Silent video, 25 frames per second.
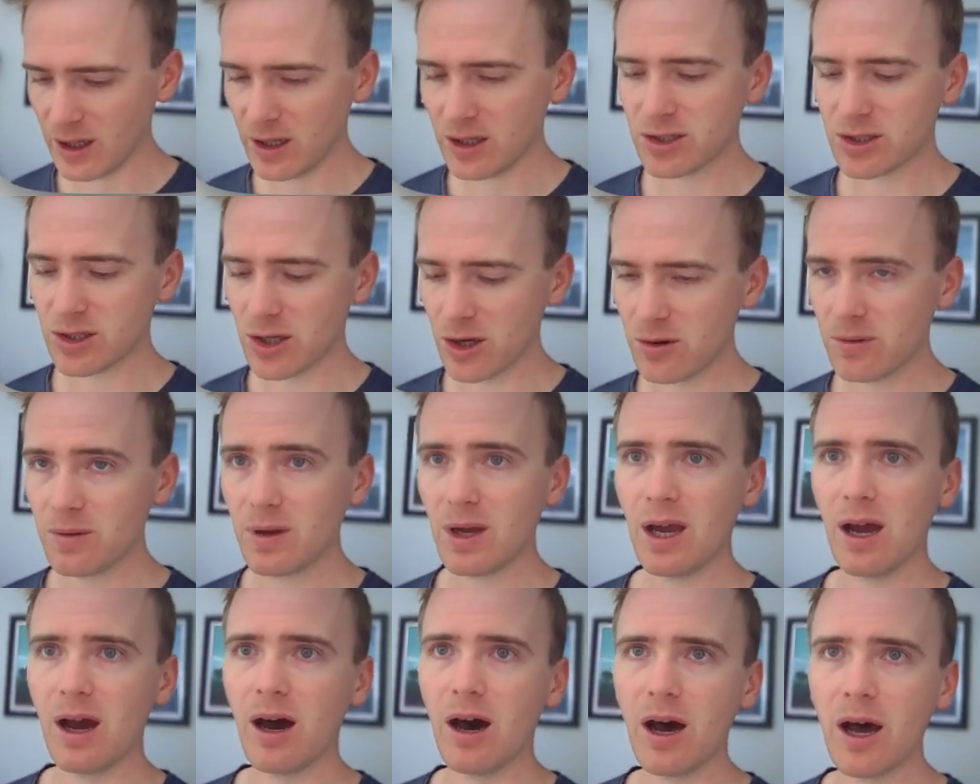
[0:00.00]
So
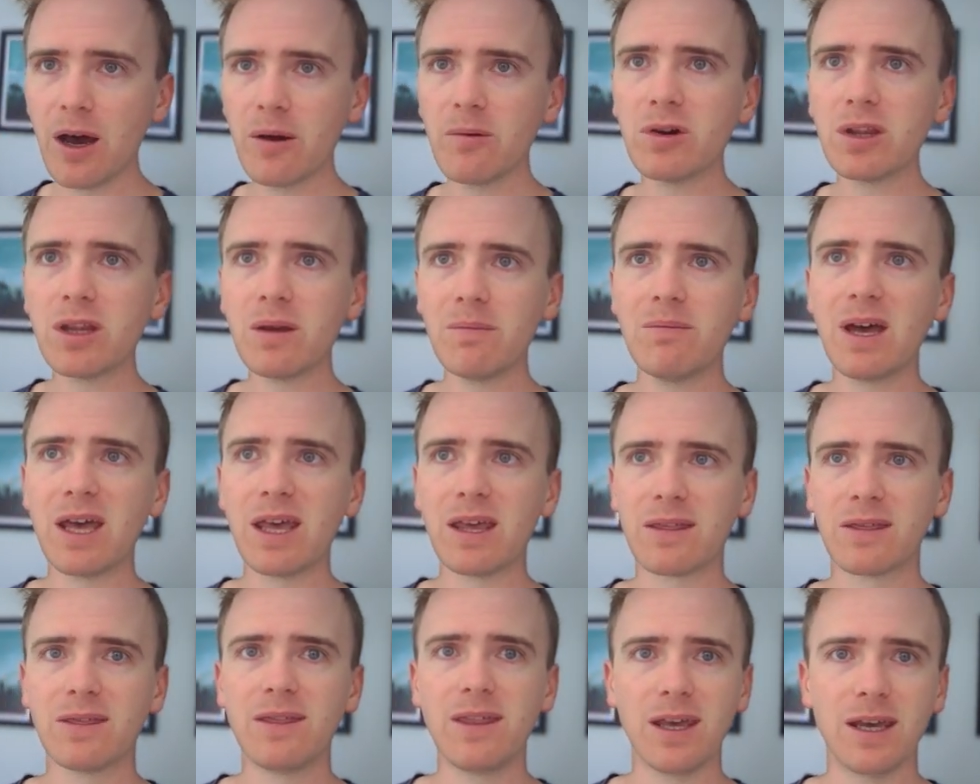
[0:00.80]
I want to
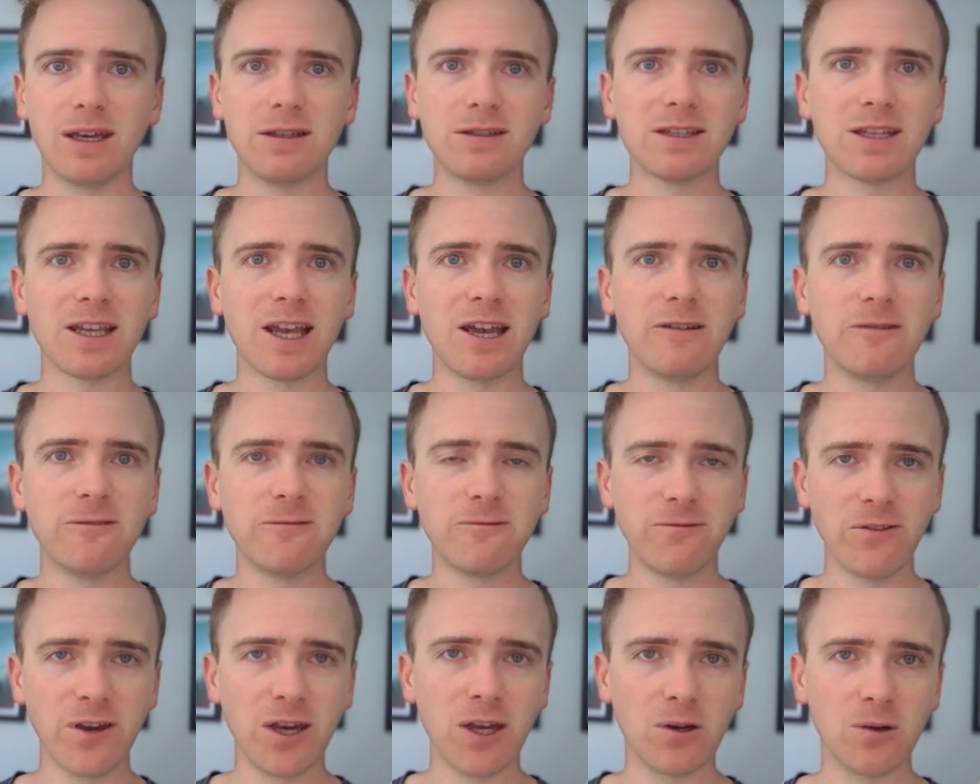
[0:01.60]
make this a
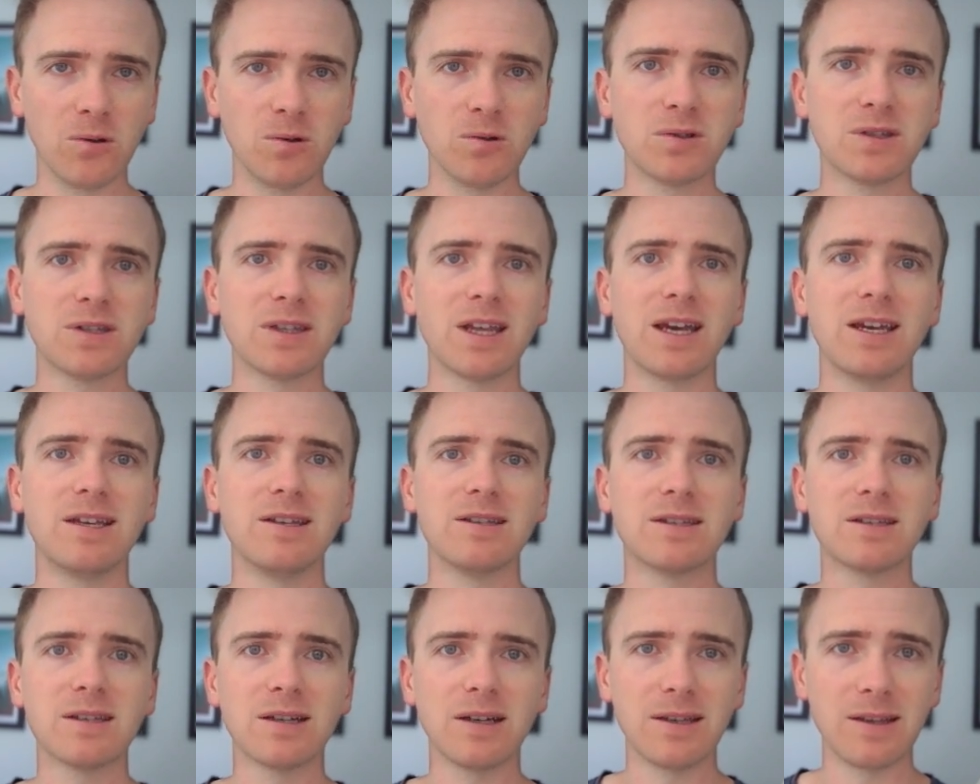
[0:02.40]
field that
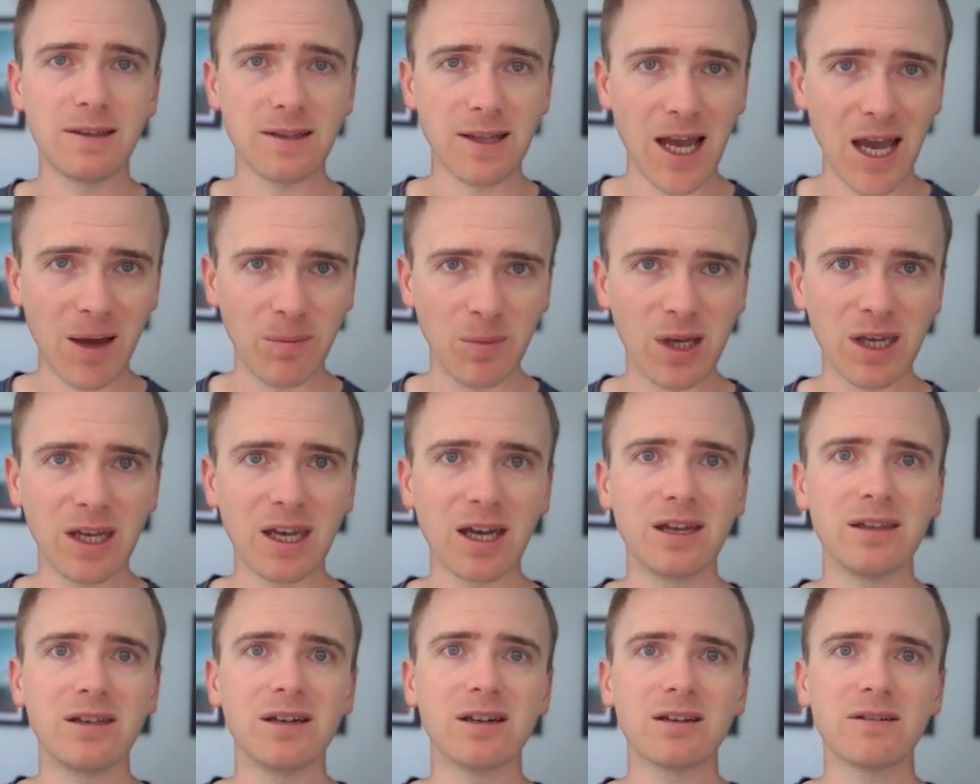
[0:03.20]
is dynamic
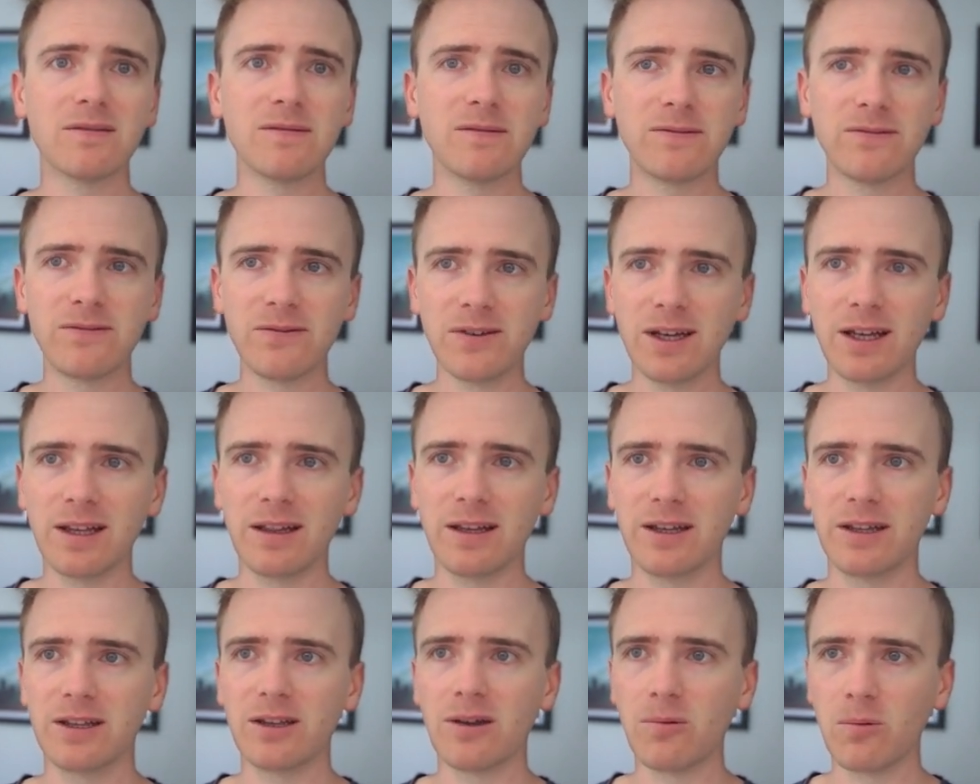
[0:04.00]
and I can
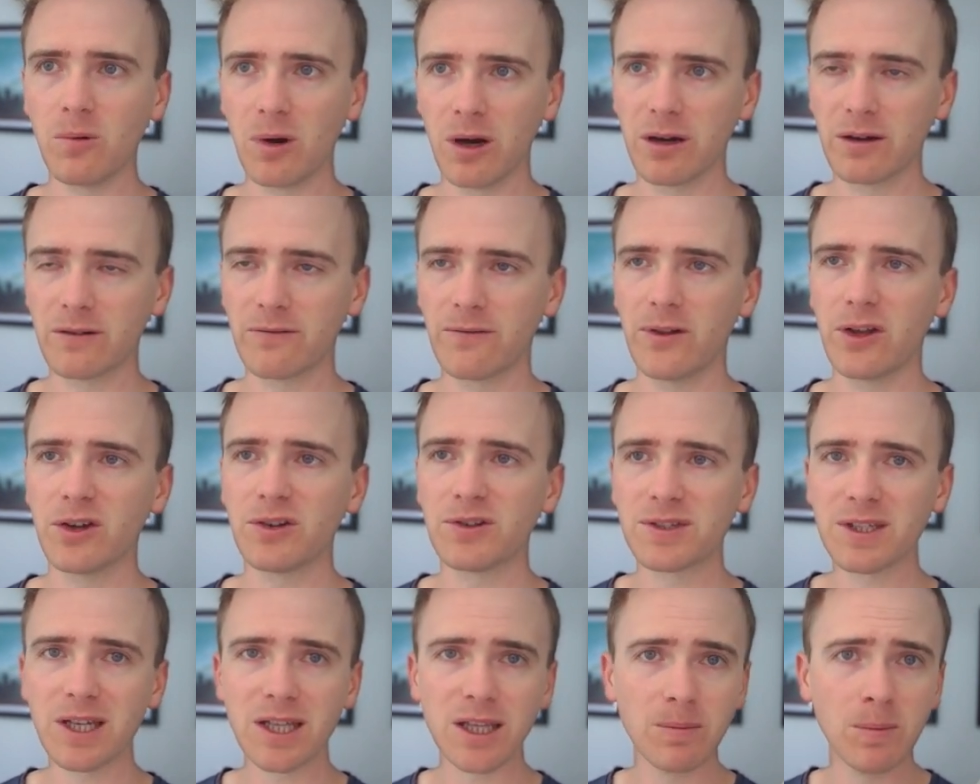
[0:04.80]
fill in a workflow.
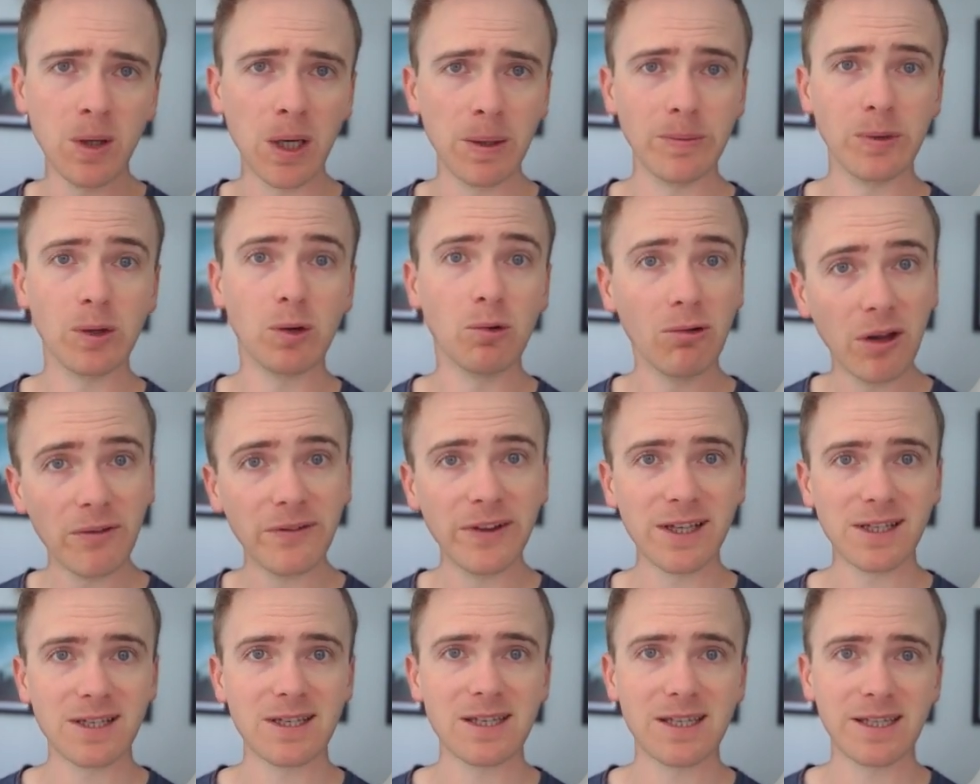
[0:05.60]
Because at the moment, all
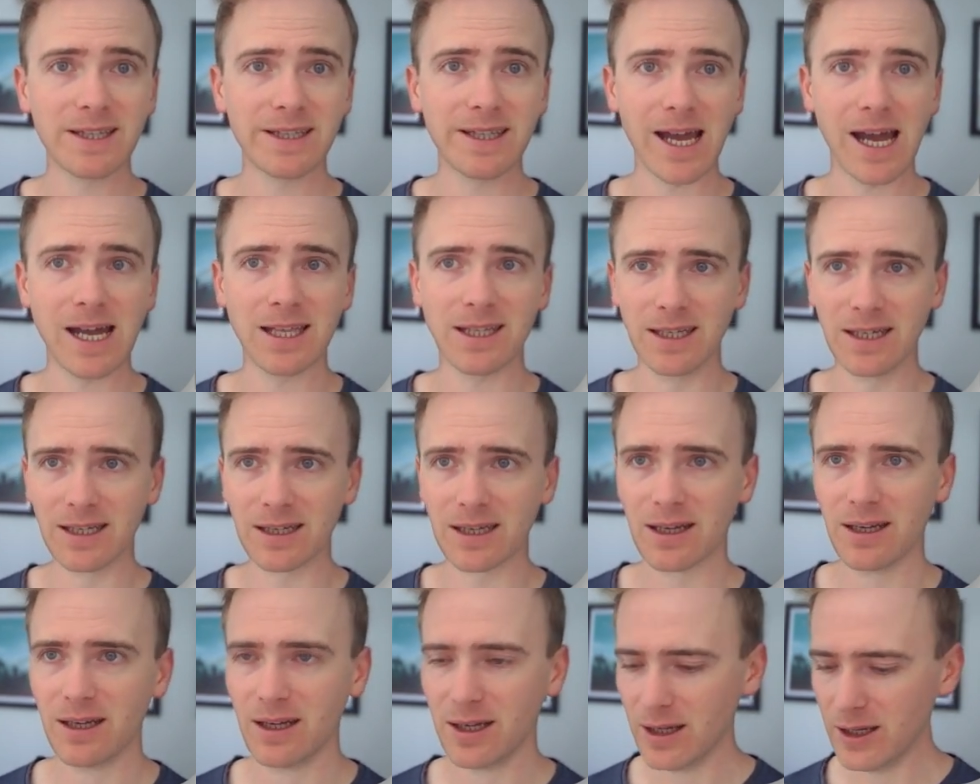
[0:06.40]
of this is
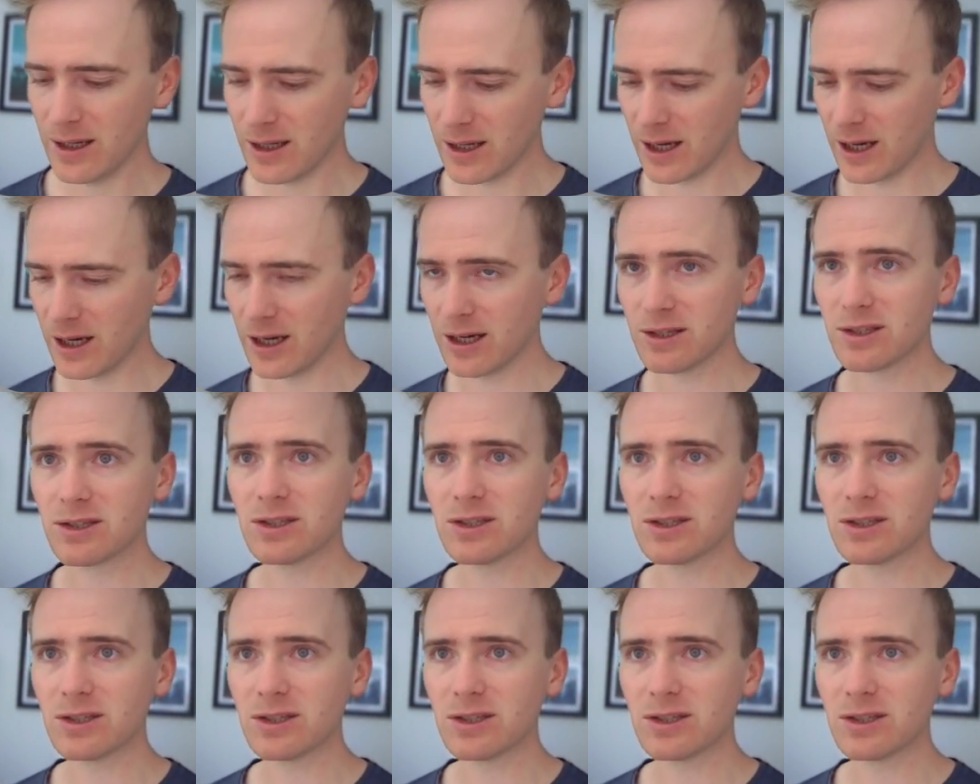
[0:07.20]
static. Uh,